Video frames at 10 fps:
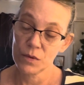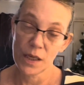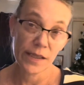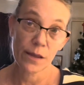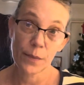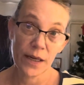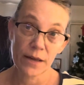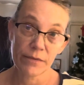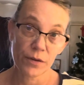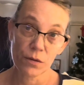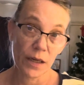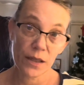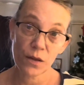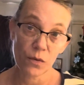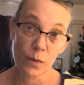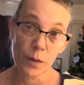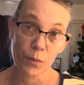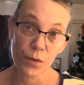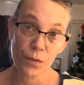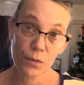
That's how bad I feel. I don't remember.